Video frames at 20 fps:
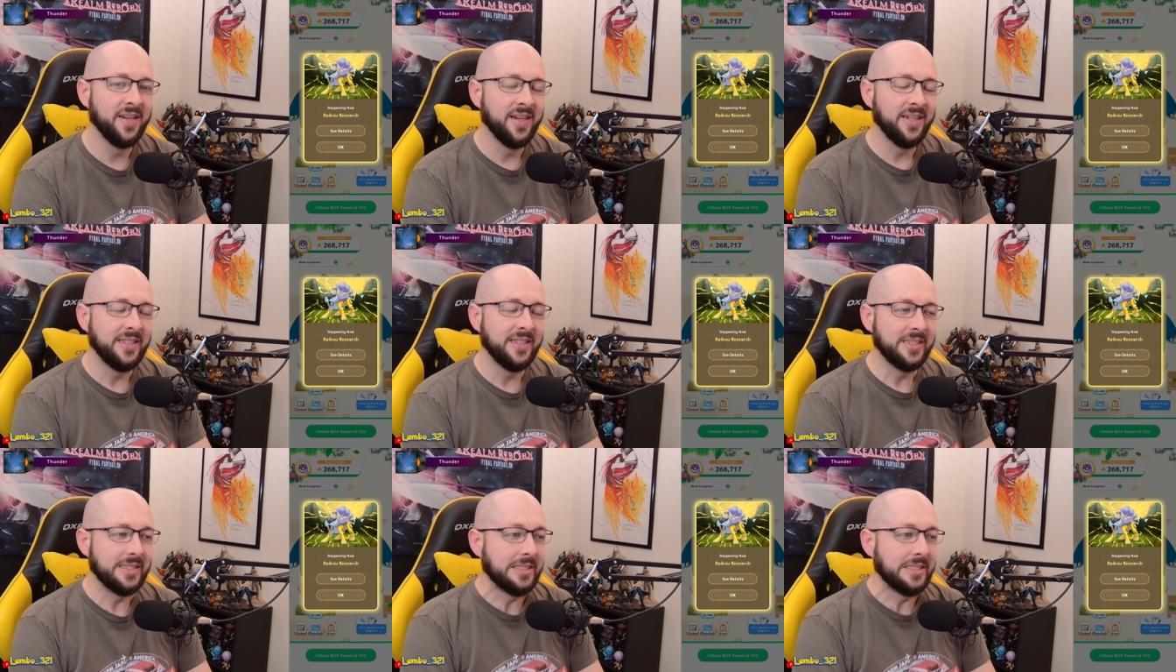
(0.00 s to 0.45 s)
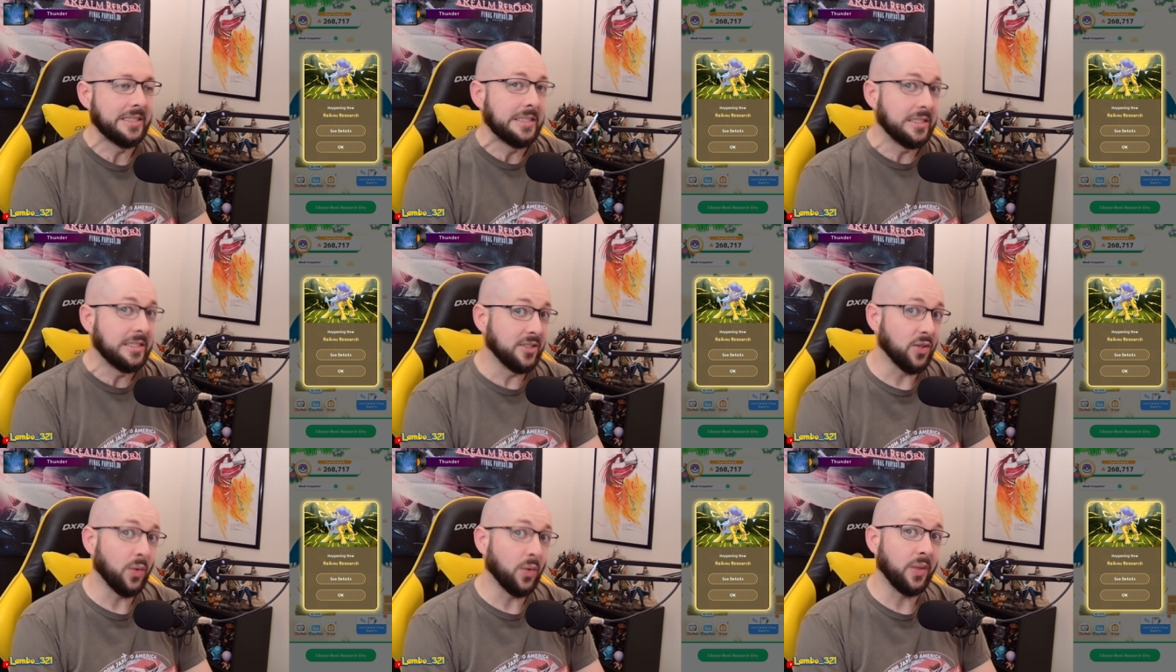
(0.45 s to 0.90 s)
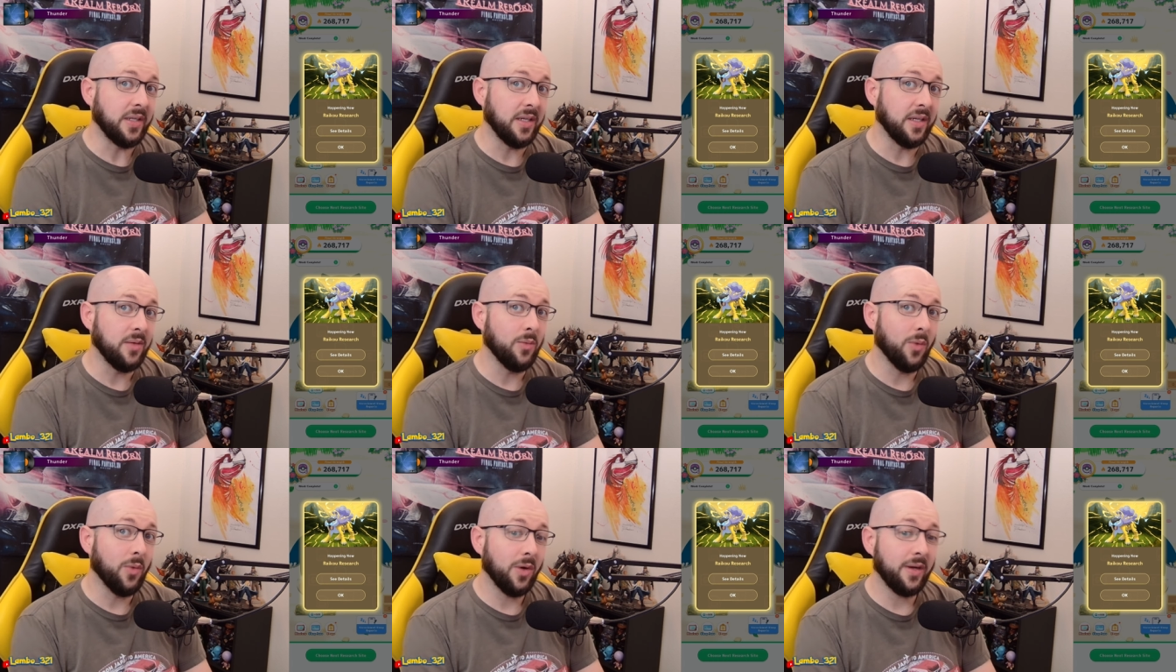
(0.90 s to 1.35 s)
so it
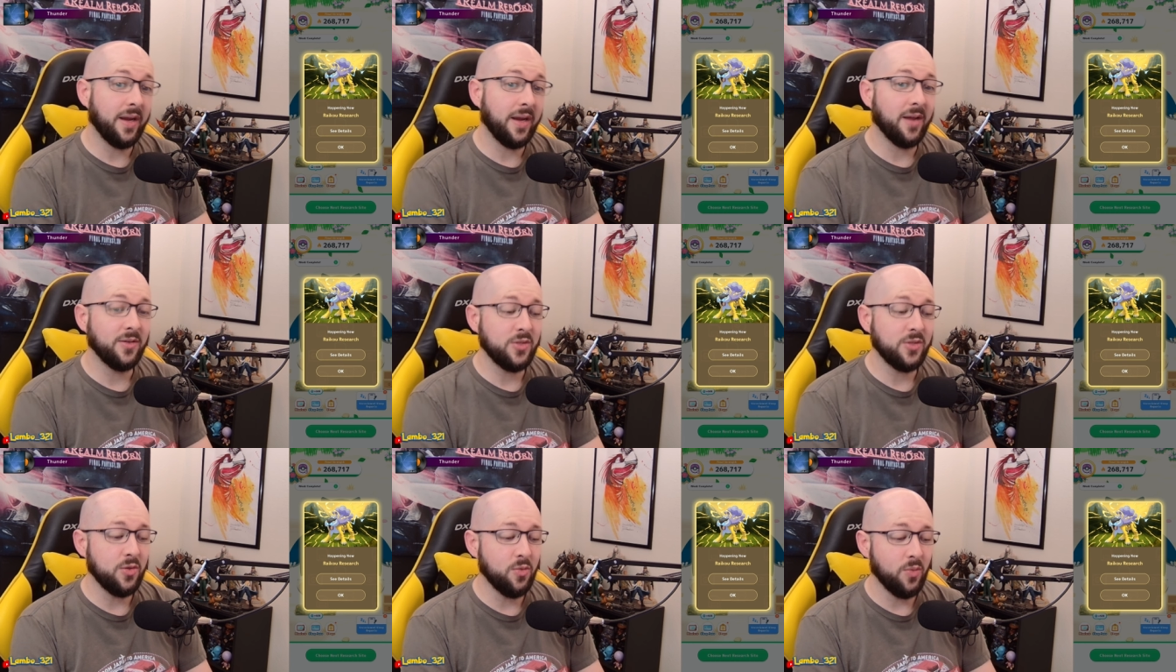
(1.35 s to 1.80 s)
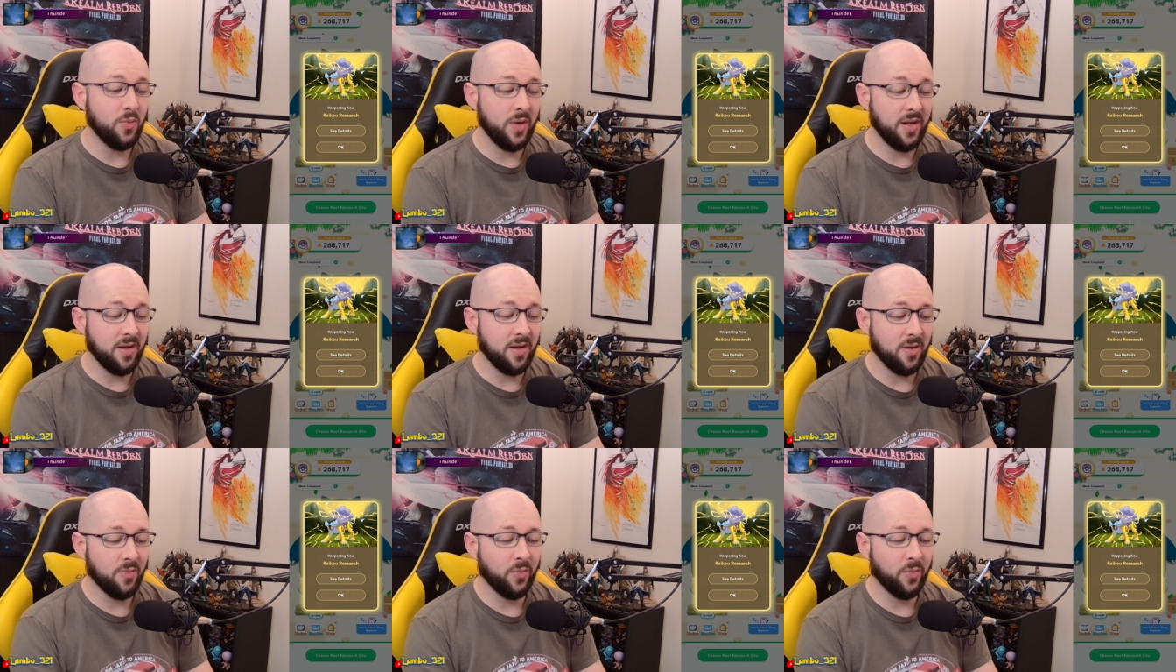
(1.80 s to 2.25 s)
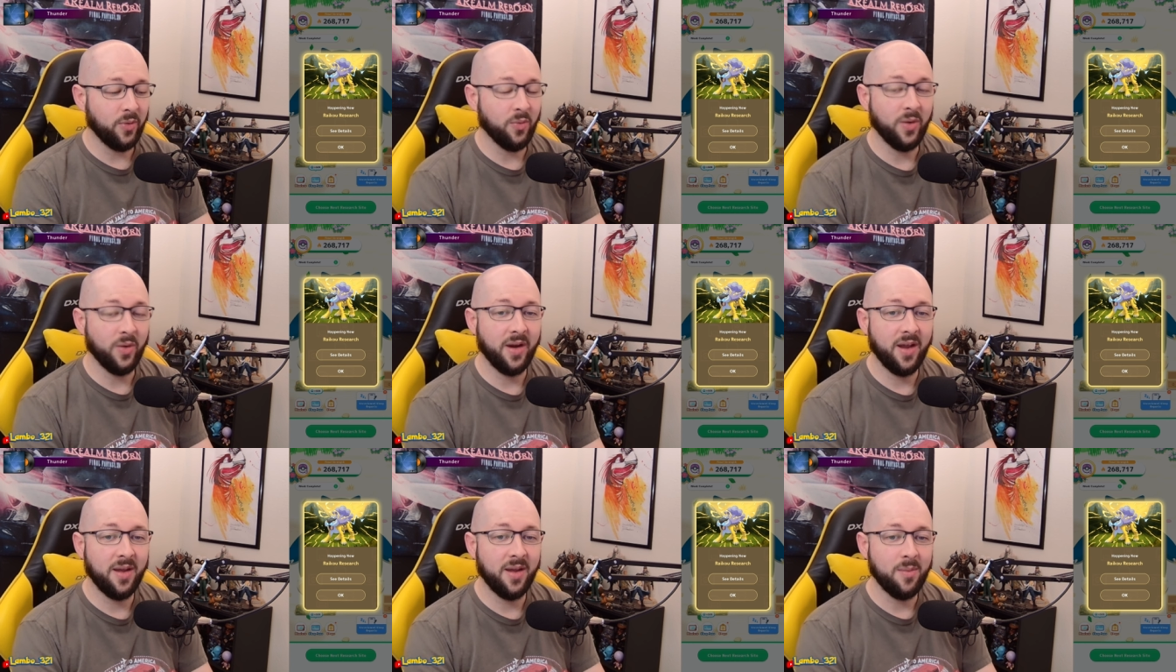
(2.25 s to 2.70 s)
didn't work out too well with
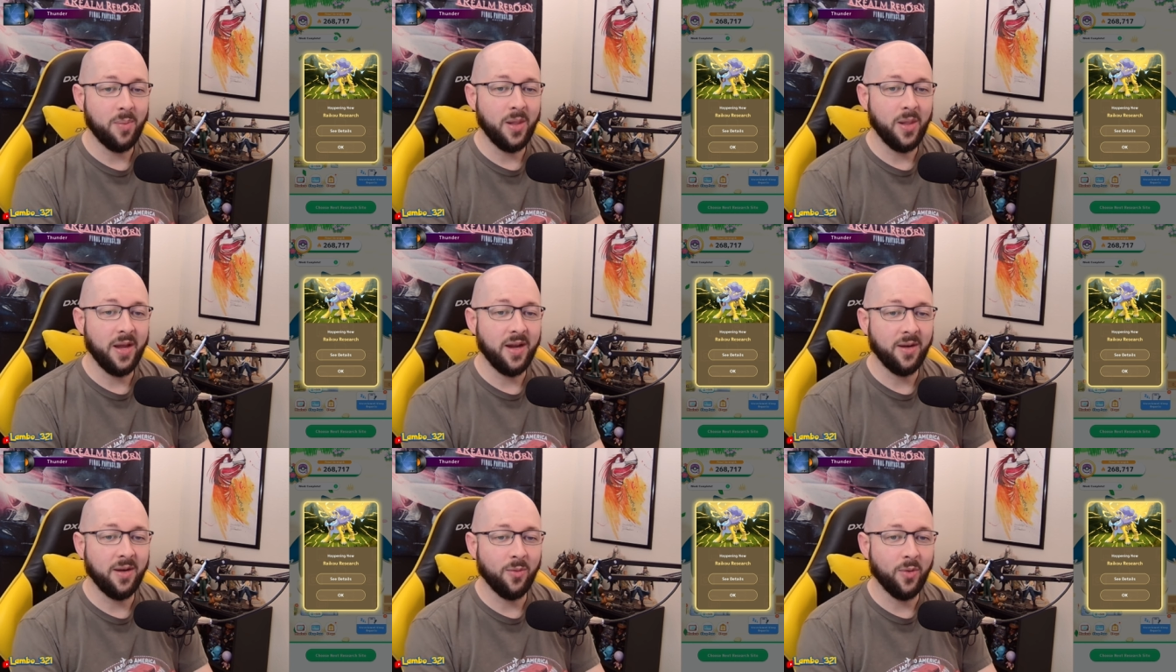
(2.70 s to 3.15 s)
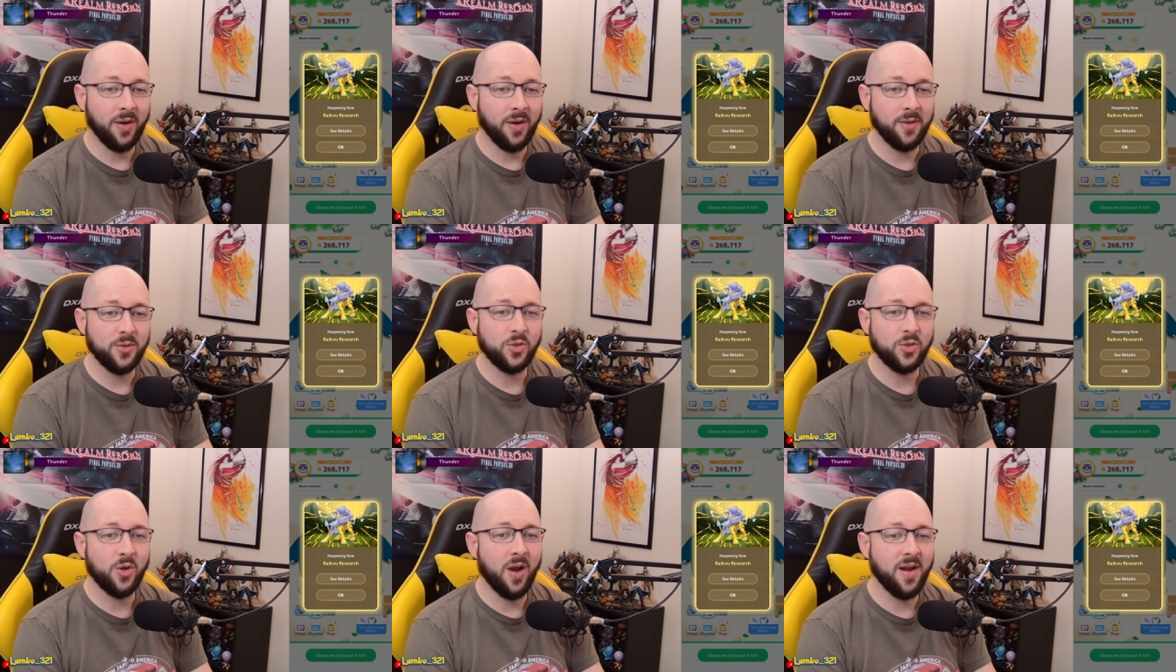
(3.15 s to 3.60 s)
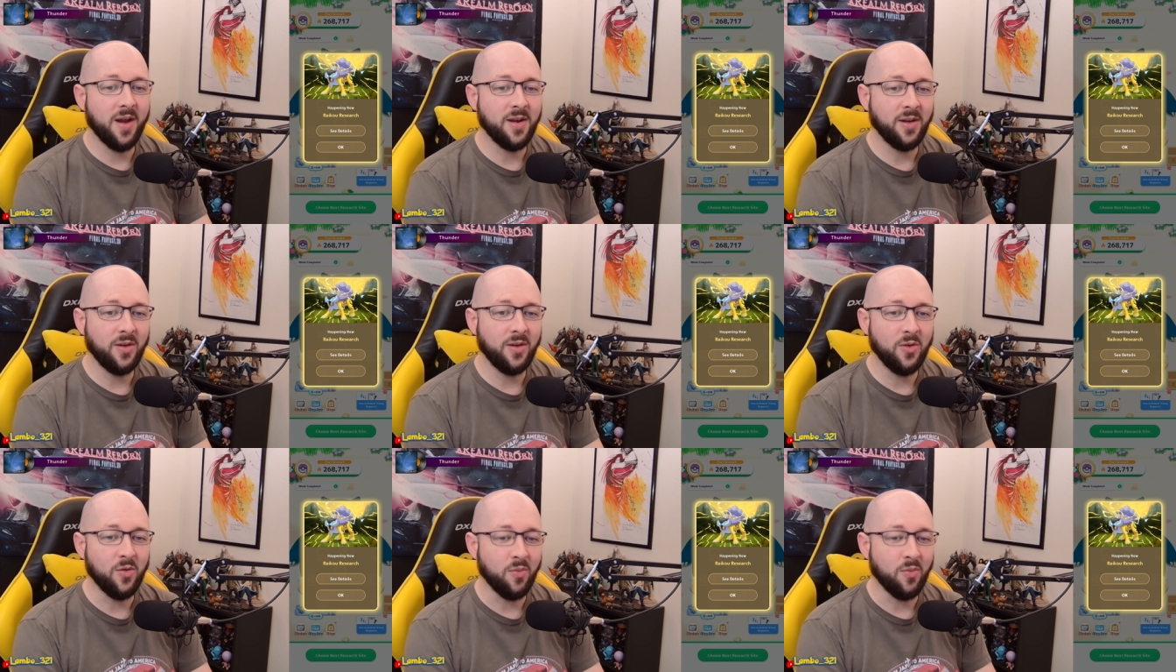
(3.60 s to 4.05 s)
what I had planned and what I was trying to
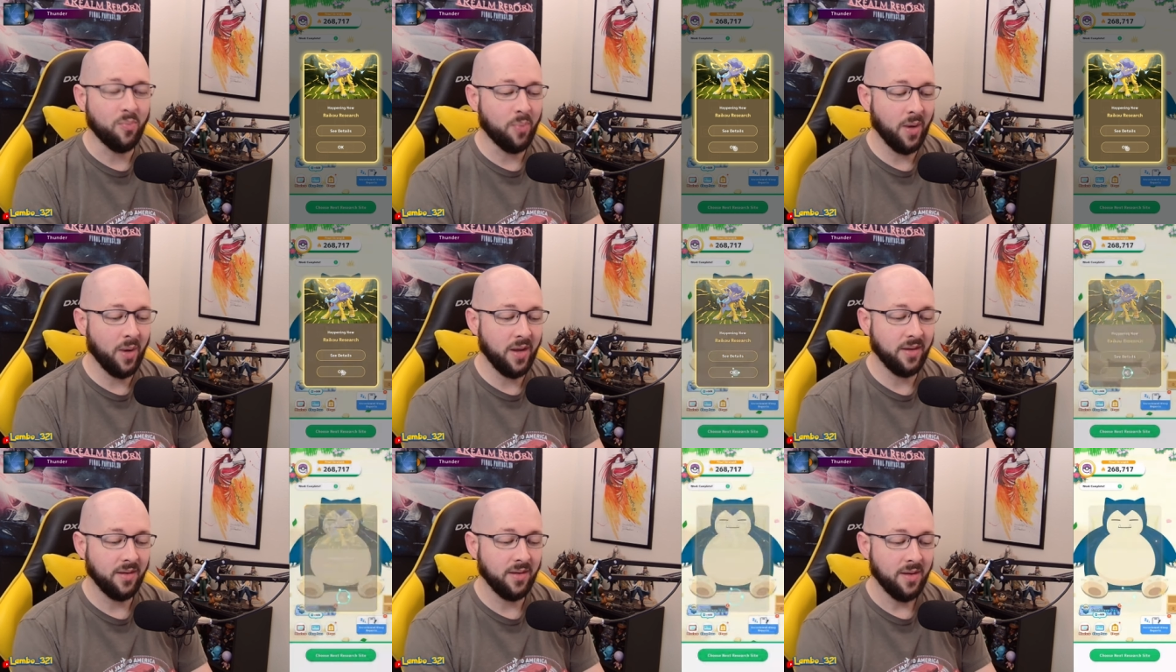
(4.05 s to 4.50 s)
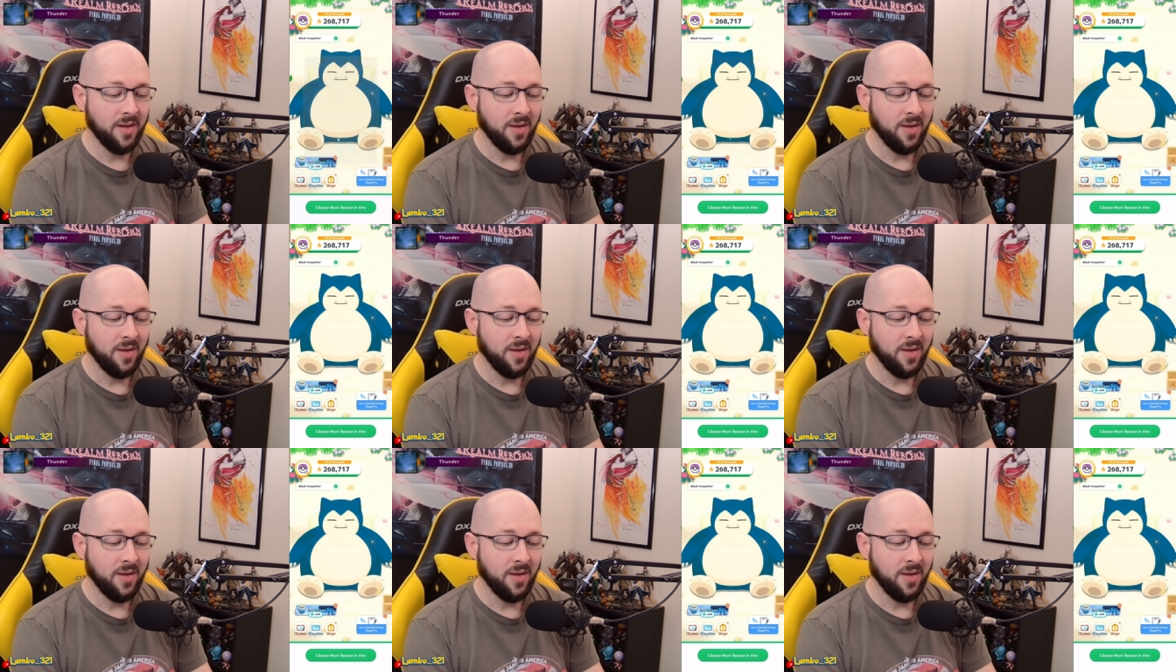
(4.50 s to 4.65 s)
do, but